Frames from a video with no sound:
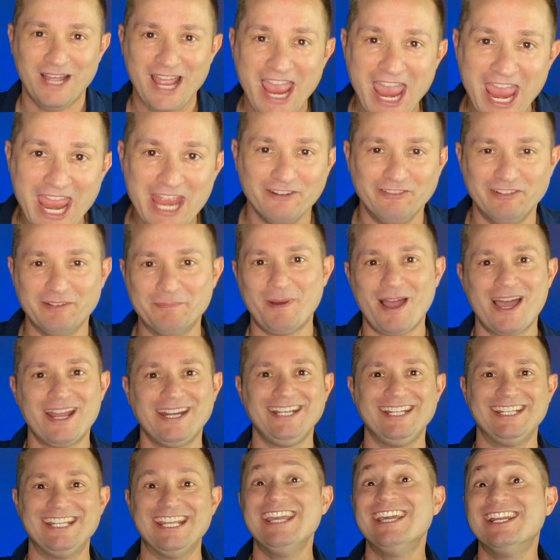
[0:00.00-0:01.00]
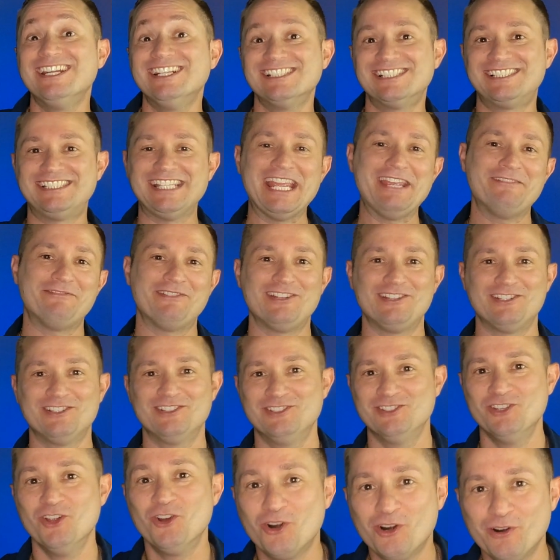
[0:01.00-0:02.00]
Hey everybody, it is David,
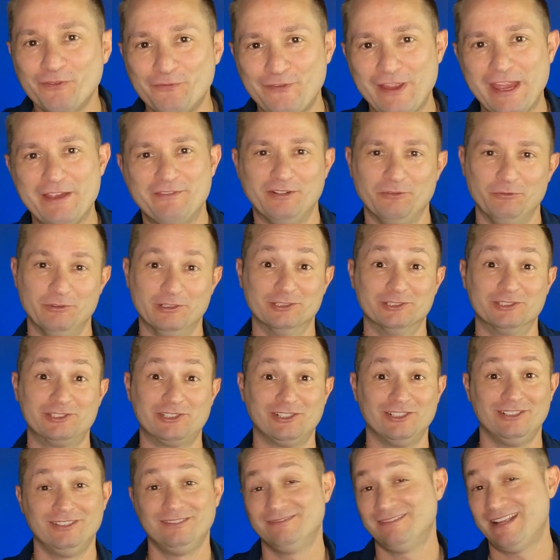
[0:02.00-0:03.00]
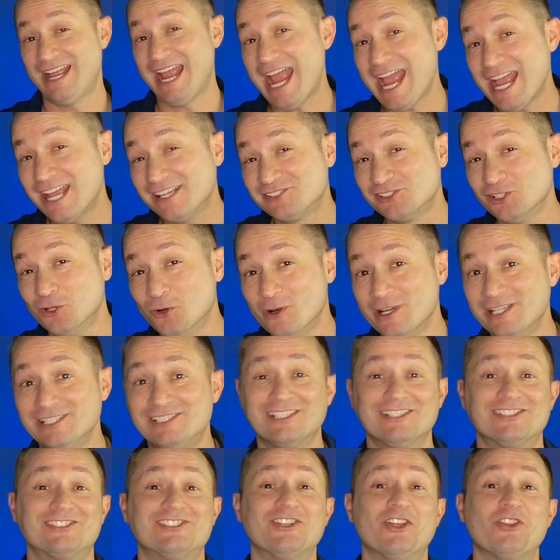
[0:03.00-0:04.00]
your favorite realtor. As always,
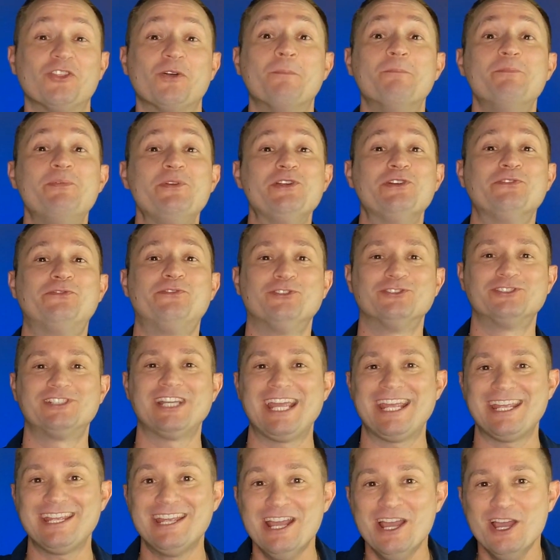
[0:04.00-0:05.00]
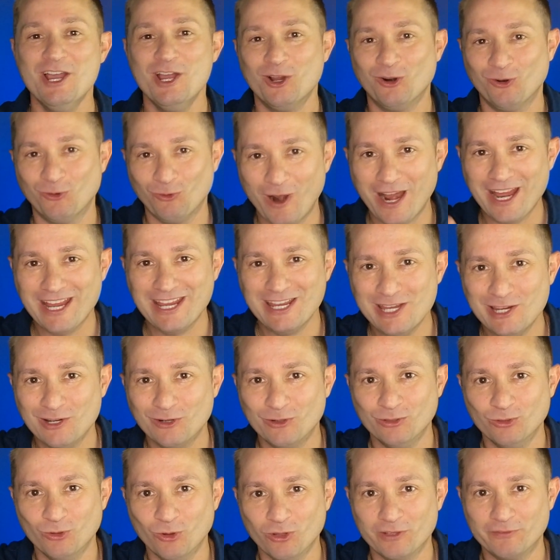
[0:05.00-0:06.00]
it's another beautiful day right here
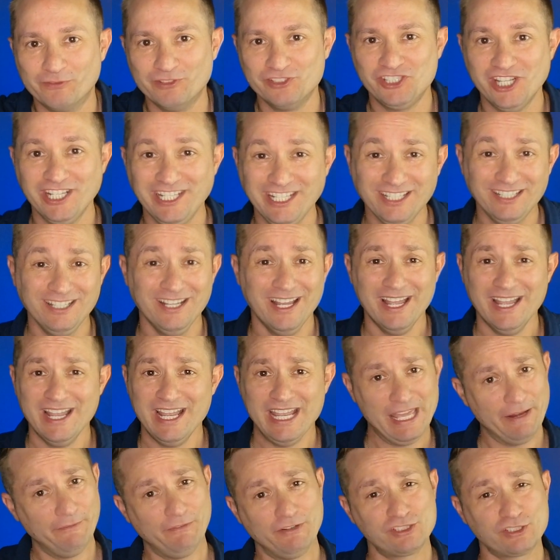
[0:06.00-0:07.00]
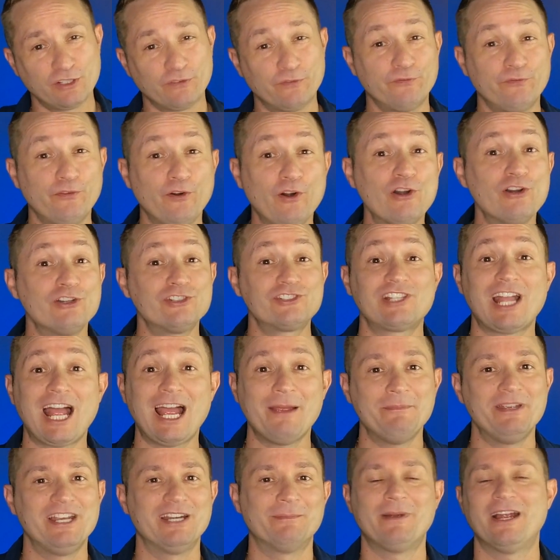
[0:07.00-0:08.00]
in Northern Virginia. If it's your first
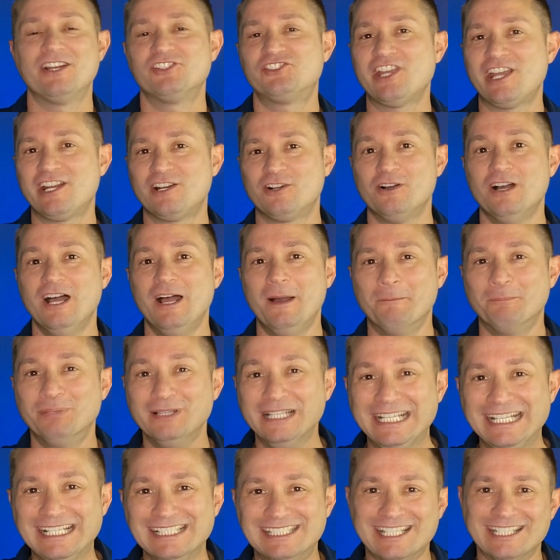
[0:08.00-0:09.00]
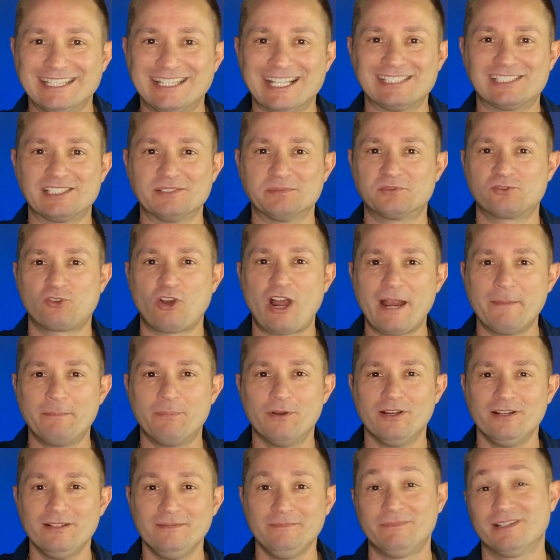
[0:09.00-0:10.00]
time here on my channel, please hit that subscribe
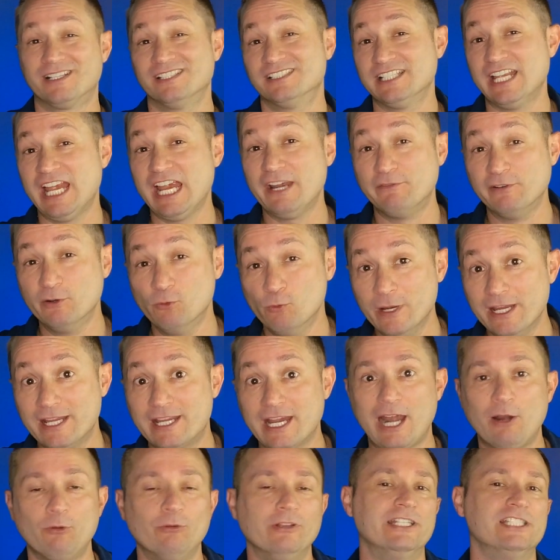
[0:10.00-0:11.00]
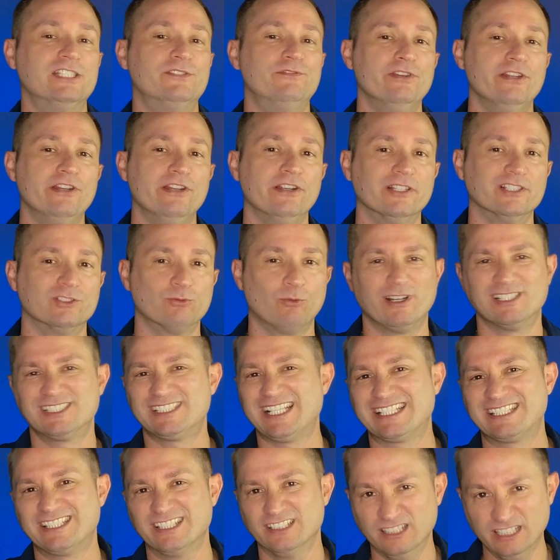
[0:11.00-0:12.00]
button because every week I release videos what it's
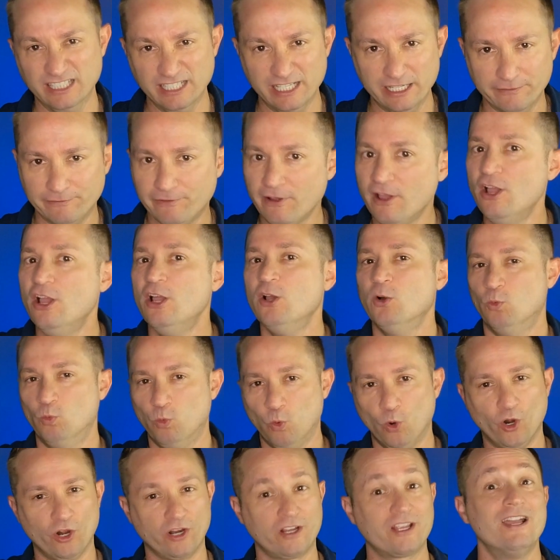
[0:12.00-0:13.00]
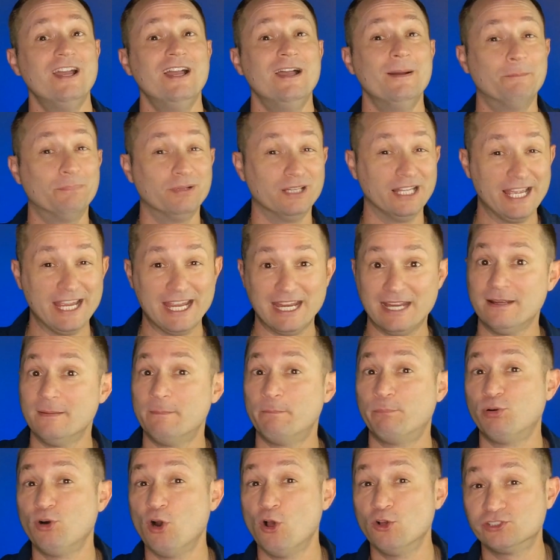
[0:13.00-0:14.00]
like to live, work, play,
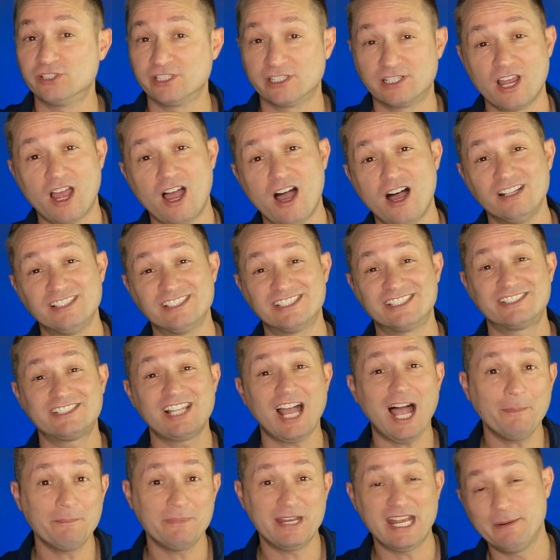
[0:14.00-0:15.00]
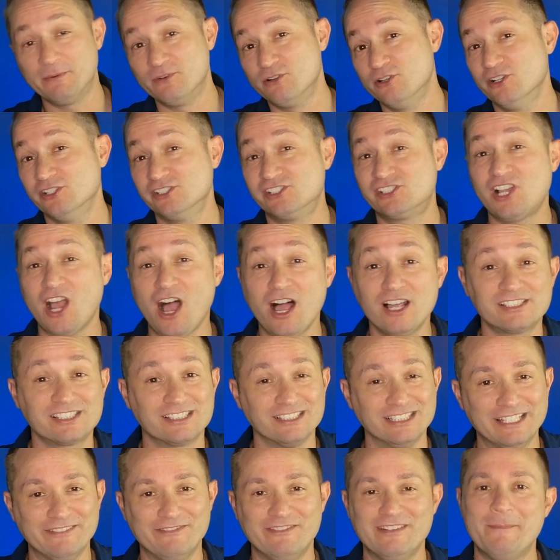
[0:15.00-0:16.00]
pros and cons, top neighborhoods, cost
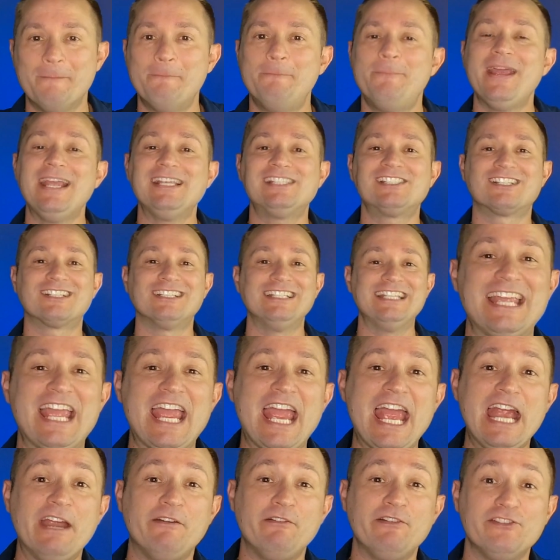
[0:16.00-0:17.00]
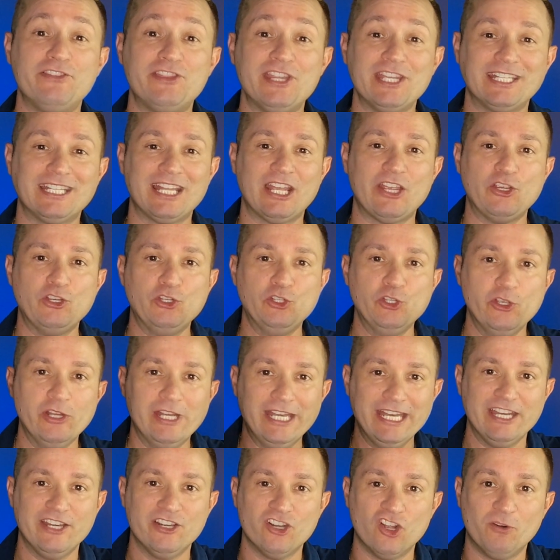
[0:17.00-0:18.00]
of living, basically everything that you
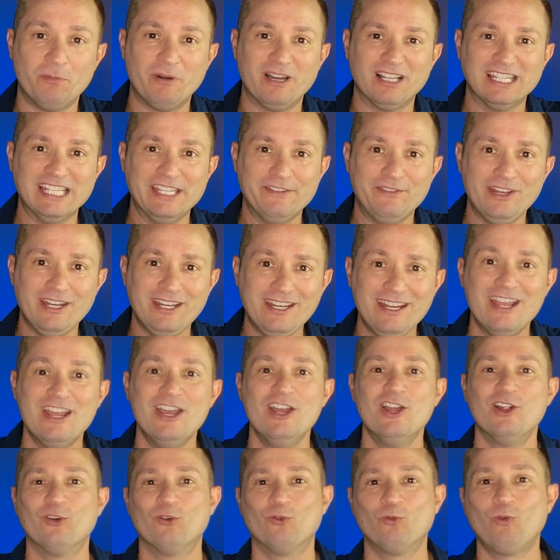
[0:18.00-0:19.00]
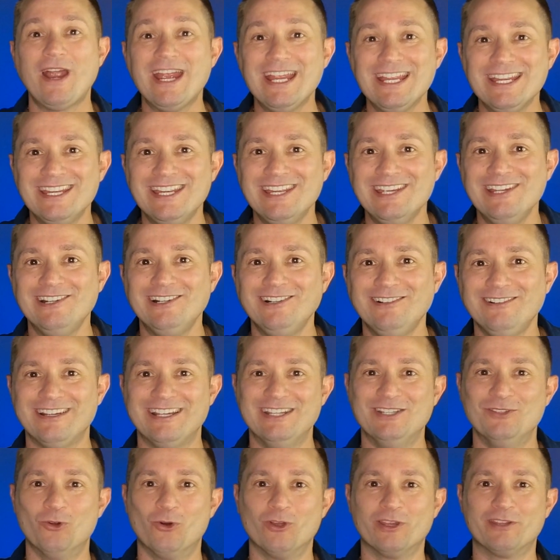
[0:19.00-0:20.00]
need to know about living right here
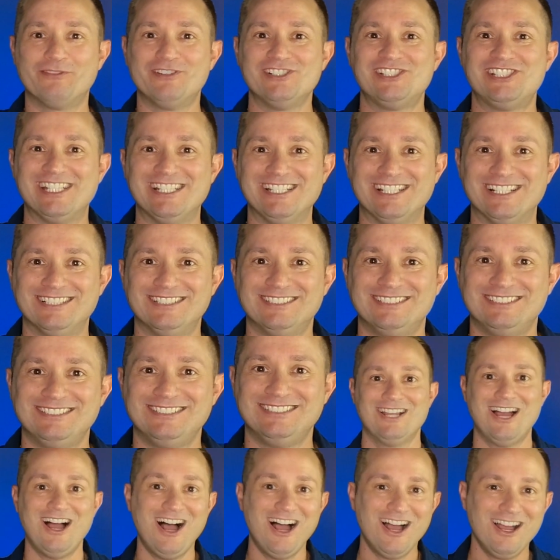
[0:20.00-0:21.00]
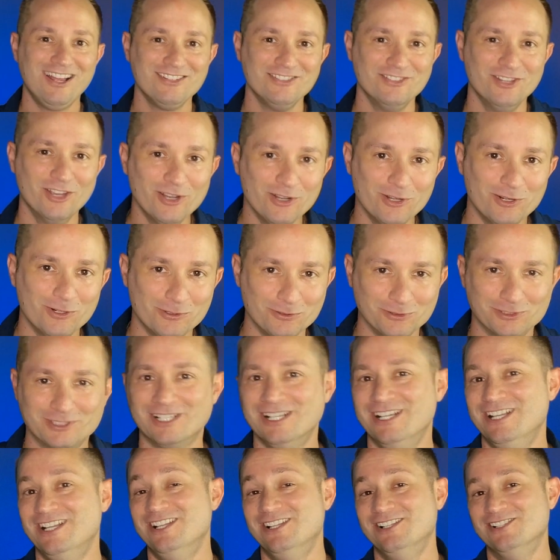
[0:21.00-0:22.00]
in Northern Virginia. Condos.
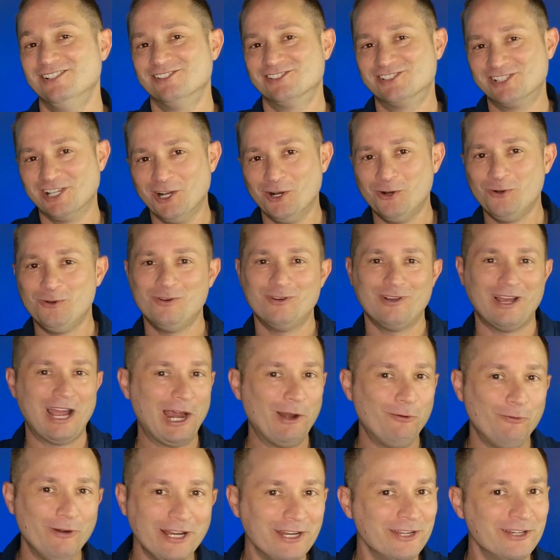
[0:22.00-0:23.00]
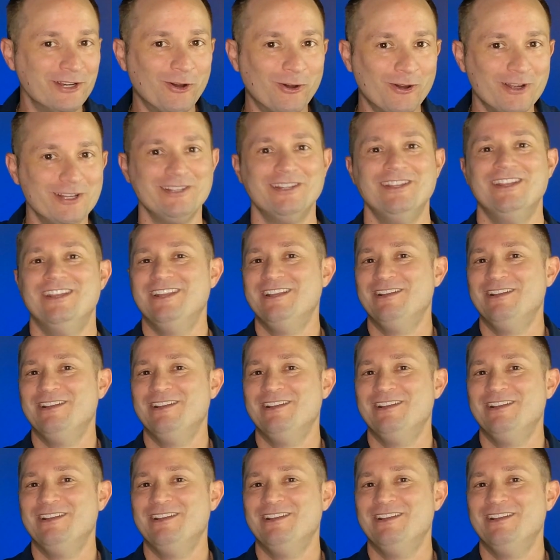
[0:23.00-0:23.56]
So, I already know it.